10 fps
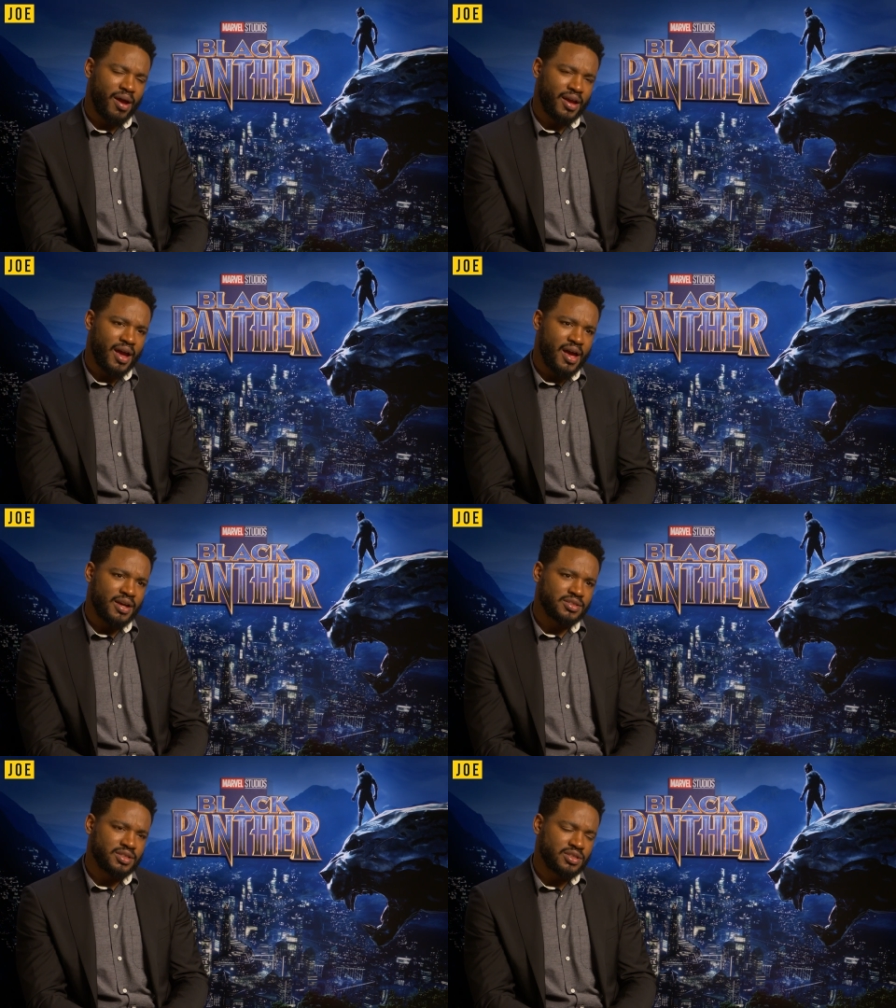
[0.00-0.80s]
Mike
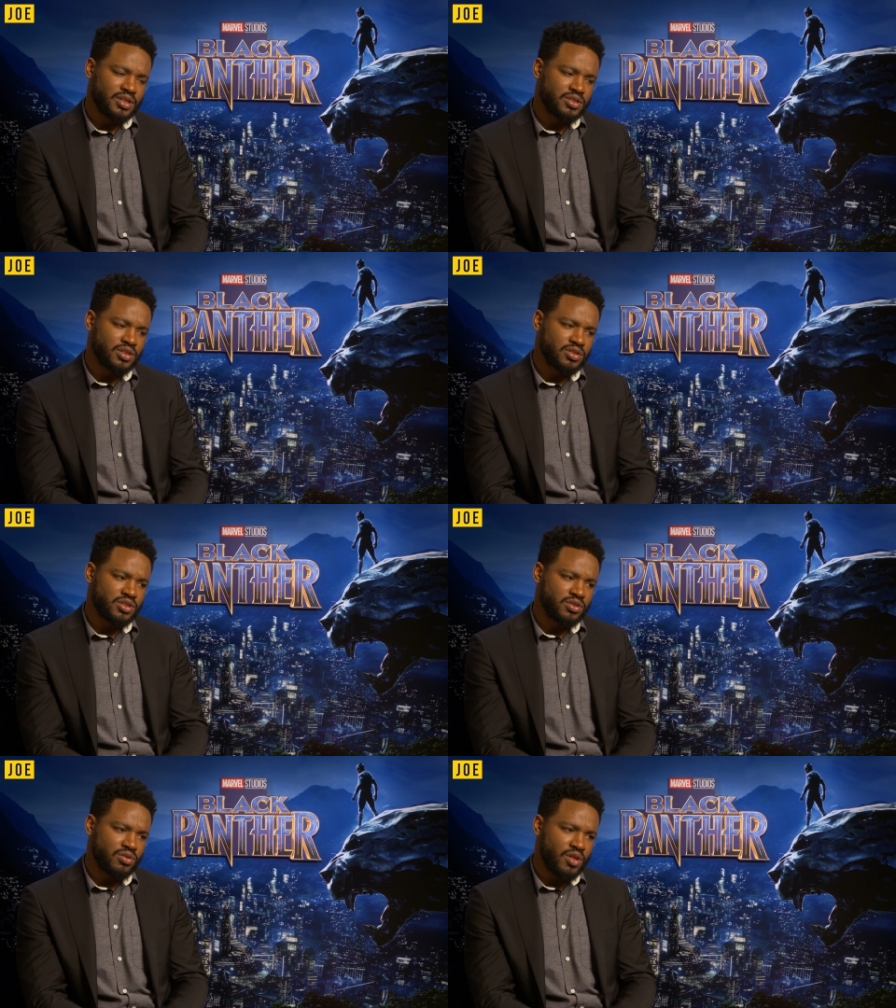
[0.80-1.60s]
has to to, to,
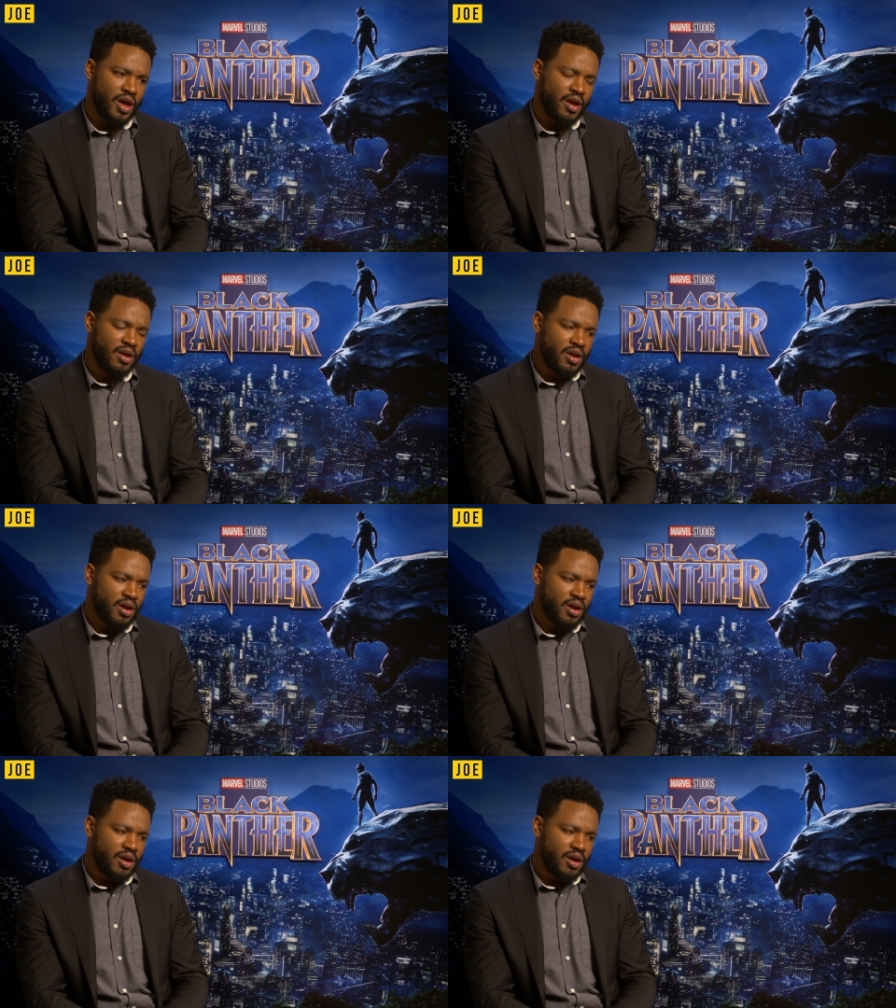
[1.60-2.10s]
to do that.